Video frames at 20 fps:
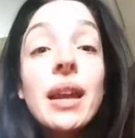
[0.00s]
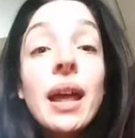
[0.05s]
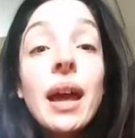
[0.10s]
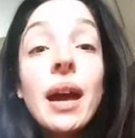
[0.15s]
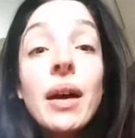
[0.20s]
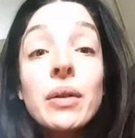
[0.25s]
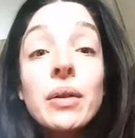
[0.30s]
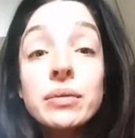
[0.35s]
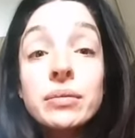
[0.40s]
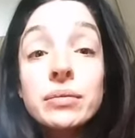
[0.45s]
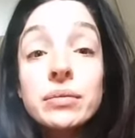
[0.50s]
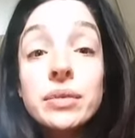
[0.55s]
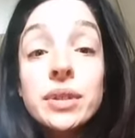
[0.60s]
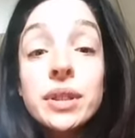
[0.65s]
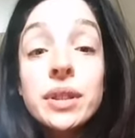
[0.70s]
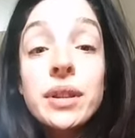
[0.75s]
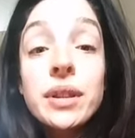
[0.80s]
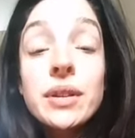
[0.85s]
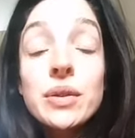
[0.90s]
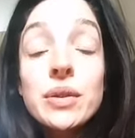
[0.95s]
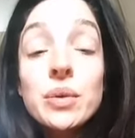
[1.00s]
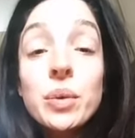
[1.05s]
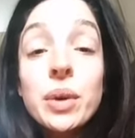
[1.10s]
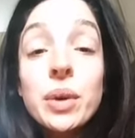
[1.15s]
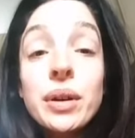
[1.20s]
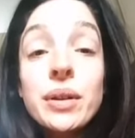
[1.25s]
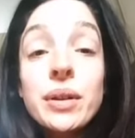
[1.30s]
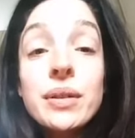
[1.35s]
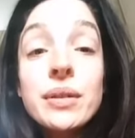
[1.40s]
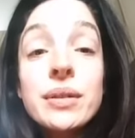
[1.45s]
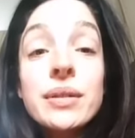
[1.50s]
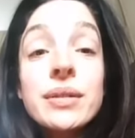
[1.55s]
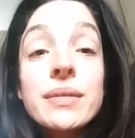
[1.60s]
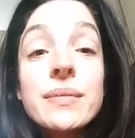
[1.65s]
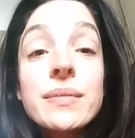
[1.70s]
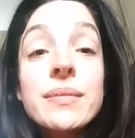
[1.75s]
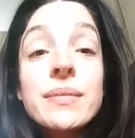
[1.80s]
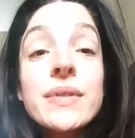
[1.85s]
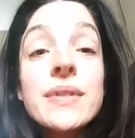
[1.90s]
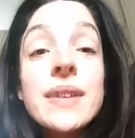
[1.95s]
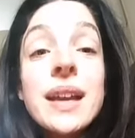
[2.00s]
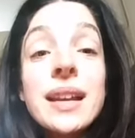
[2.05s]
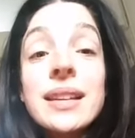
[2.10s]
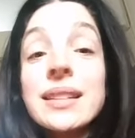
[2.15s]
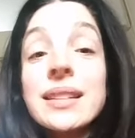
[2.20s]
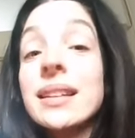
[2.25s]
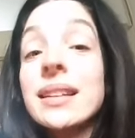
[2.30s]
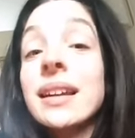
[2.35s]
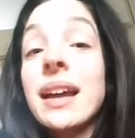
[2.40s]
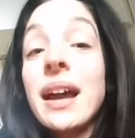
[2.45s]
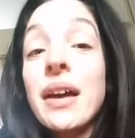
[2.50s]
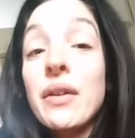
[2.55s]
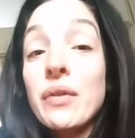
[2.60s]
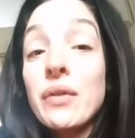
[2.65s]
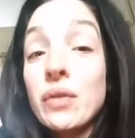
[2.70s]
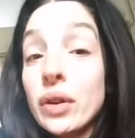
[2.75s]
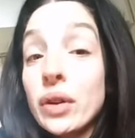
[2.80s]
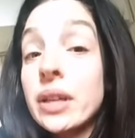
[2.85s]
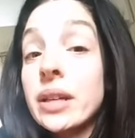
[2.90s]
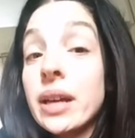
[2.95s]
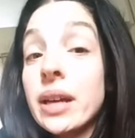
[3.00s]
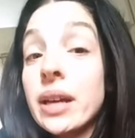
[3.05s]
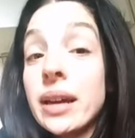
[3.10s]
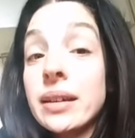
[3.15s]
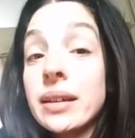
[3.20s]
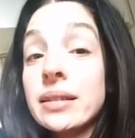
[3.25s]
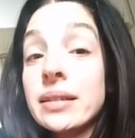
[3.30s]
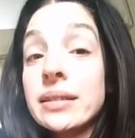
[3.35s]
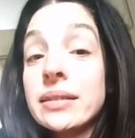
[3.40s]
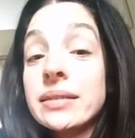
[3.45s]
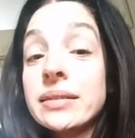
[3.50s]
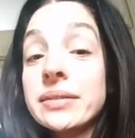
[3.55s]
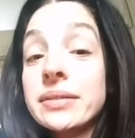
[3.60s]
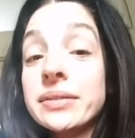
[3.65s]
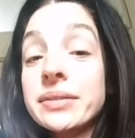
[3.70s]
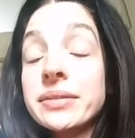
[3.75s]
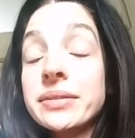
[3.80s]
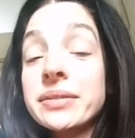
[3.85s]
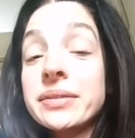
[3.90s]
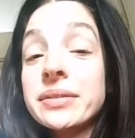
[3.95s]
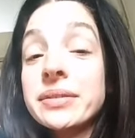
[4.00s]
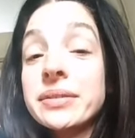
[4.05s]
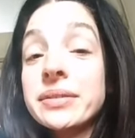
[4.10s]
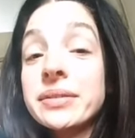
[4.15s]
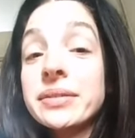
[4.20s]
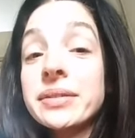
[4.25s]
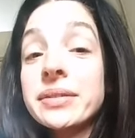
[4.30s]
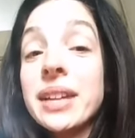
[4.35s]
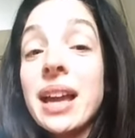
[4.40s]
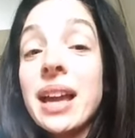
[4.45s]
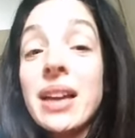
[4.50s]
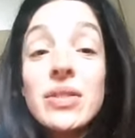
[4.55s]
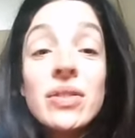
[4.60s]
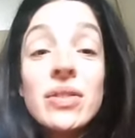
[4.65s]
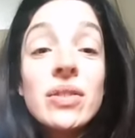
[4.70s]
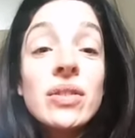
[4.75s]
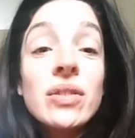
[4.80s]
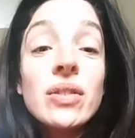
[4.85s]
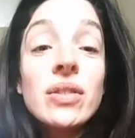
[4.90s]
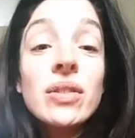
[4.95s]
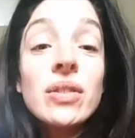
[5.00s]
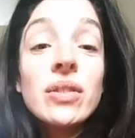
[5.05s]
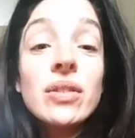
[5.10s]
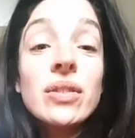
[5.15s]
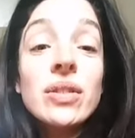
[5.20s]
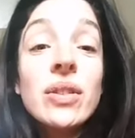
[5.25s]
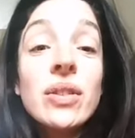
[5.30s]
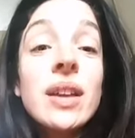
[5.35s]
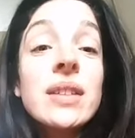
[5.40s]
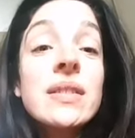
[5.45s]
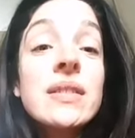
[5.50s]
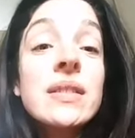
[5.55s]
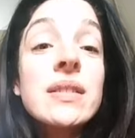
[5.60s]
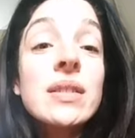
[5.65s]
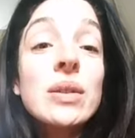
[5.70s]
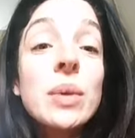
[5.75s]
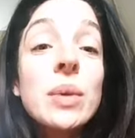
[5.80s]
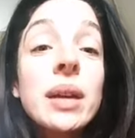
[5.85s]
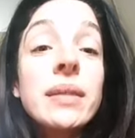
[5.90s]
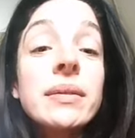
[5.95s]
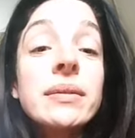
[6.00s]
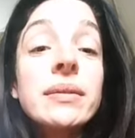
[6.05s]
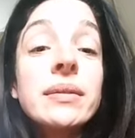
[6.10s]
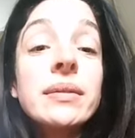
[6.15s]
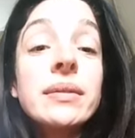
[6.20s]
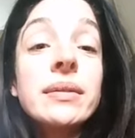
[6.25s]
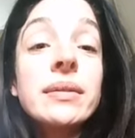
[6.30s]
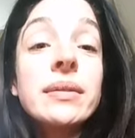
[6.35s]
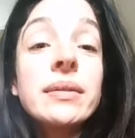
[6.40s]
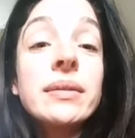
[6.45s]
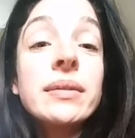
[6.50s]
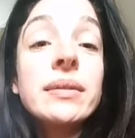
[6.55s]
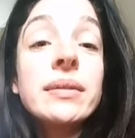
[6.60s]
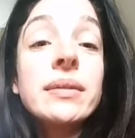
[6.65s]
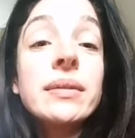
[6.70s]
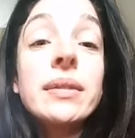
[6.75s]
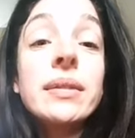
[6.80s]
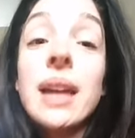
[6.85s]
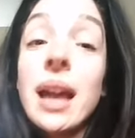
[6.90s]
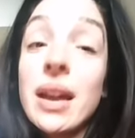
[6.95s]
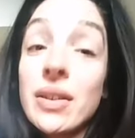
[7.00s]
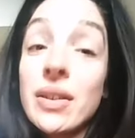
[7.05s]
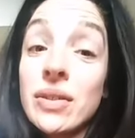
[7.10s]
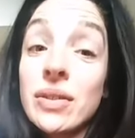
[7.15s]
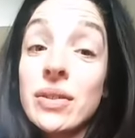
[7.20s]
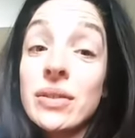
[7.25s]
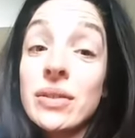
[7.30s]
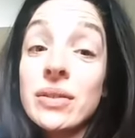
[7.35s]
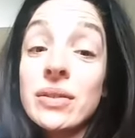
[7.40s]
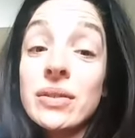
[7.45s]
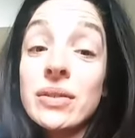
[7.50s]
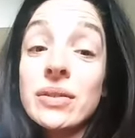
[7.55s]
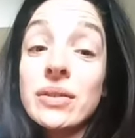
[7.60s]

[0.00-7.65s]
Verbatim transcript: Now, did this winner send in every date? Yes. Do they still win? Yes.